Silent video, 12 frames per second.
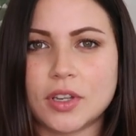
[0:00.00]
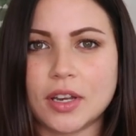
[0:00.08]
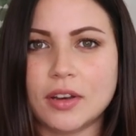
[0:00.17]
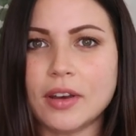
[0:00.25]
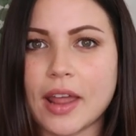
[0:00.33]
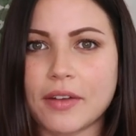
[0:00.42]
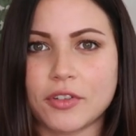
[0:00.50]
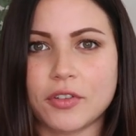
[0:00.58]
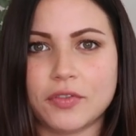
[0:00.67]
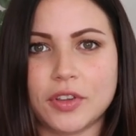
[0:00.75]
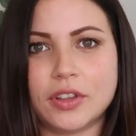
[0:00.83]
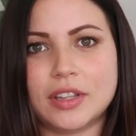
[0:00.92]
didn't ever
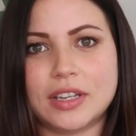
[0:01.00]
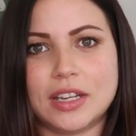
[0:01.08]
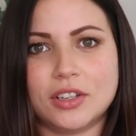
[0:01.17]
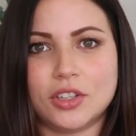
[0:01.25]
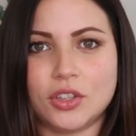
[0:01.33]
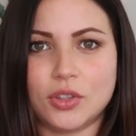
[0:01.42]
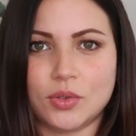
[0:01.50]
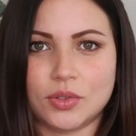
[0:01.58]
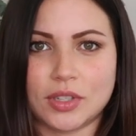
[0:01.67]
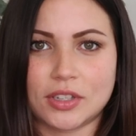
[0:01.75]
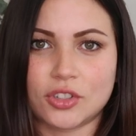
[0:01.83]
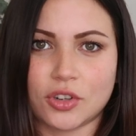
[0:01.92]
feel the need to
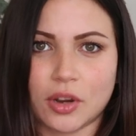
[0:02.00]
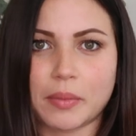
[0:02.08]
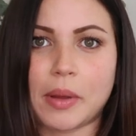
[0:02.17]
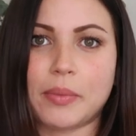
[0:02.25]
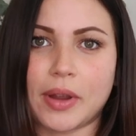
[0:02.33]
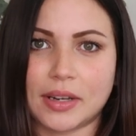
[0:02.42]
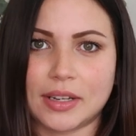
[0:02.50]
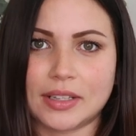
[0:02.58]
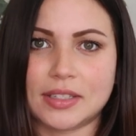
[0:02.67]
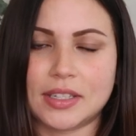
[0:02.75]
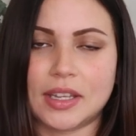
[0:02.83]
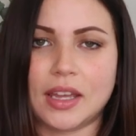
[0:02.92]
use this during my
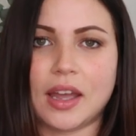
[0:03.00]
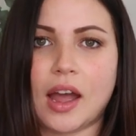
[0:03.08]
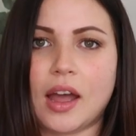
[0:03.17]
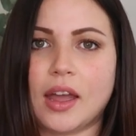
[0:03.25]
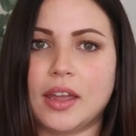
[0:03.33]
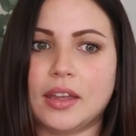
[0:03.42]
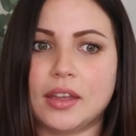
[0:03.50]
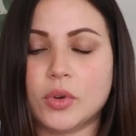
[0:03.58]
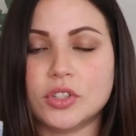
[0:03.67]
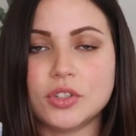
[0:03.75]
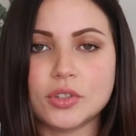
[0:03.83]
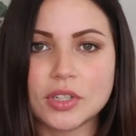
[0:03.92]
pregnancy. I
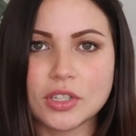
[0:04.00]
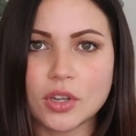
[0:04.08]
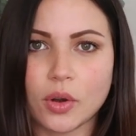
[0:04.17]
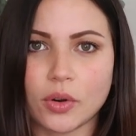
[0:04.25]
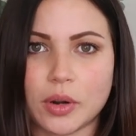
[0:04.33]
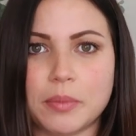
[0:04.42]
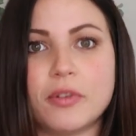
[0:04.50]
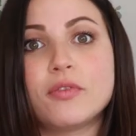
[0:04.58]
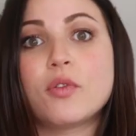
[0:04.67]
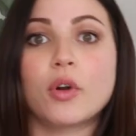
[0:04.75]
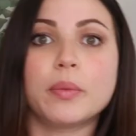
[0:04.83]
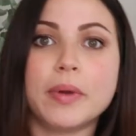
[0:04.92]
was using toner
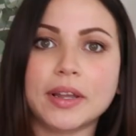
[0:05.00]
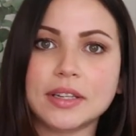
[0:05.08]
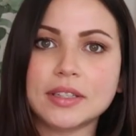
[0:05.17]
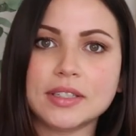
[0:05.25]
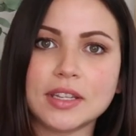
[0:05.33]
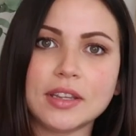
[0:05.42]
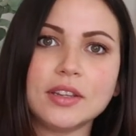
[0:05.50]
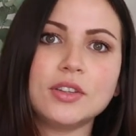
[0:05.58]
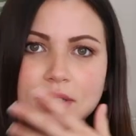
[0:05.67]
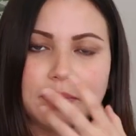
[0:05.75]
before pregnancy.